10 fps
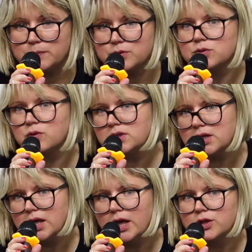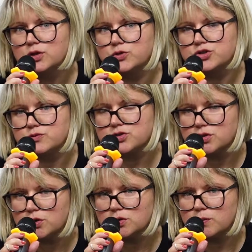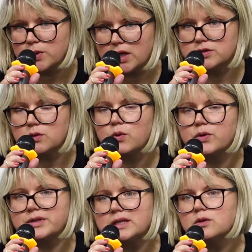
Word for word: We cannot cut and paste the approaches because